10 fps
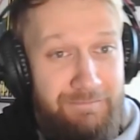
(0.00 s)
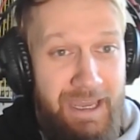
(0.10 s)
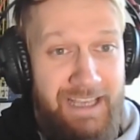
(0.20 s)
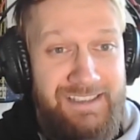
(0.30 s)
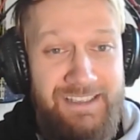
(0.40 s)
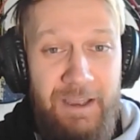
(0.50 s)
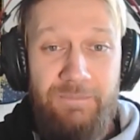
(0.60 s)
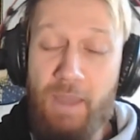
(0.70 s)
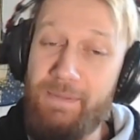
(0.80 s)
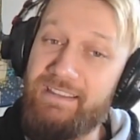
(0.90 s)
miss.
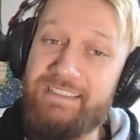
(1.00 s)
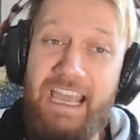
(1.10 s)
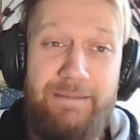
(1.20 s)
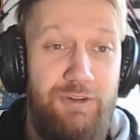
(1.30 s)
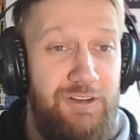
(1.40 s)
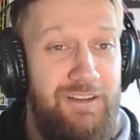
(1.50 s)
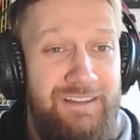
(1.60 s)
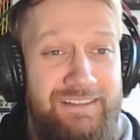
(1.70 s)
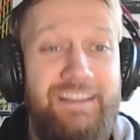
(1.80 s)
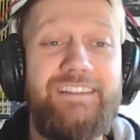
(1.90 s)
I mean, the table
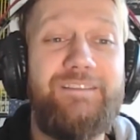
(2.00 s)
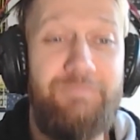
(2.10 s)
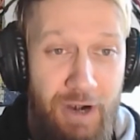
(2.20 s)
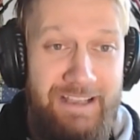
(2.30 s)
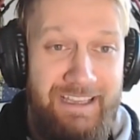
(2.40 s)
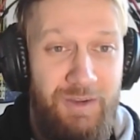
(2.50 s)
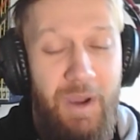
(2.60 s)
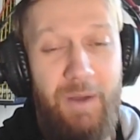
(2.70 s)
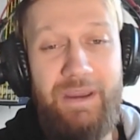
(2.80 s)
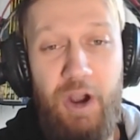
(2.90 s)
didn't break in the
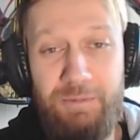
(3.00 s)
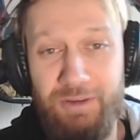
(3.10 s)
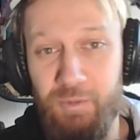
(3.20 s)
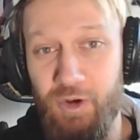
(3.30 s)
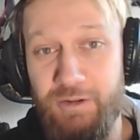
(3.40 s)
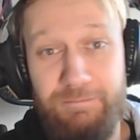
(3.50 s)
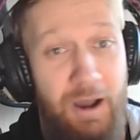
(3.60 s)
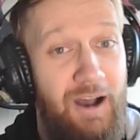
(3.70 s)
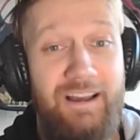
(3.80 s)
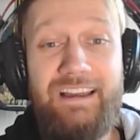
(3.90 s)
way we hoped it would,
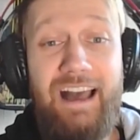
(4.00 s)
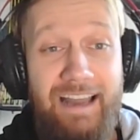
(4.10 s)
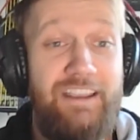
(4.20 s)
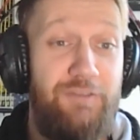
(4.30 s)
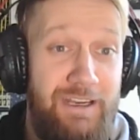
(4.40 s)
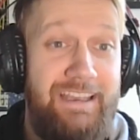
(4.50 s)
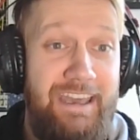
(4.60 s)
but I definitely hit